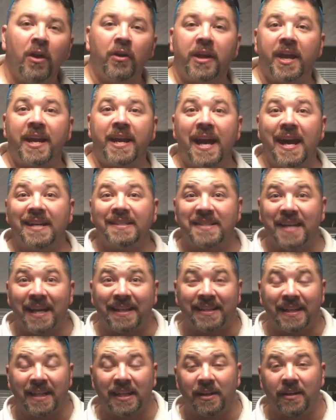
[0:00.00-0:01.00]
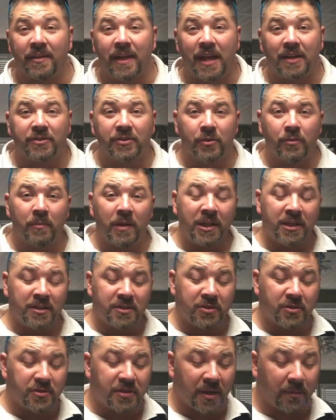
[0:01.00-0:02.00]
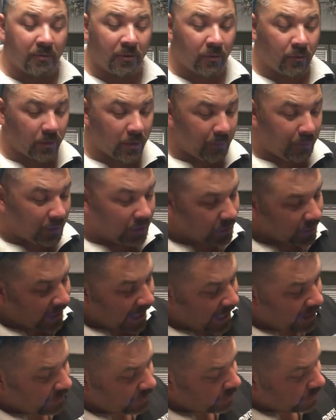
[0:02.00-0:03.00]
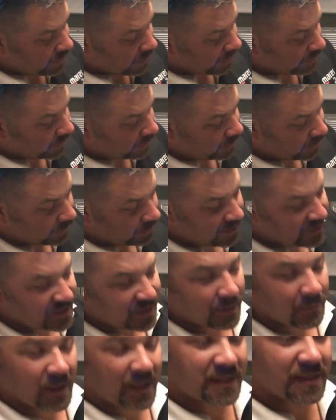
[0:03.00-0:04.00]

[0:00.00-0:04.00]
Okay guys, at the end of that two minutes, you simply want to pull it out. You can clearly see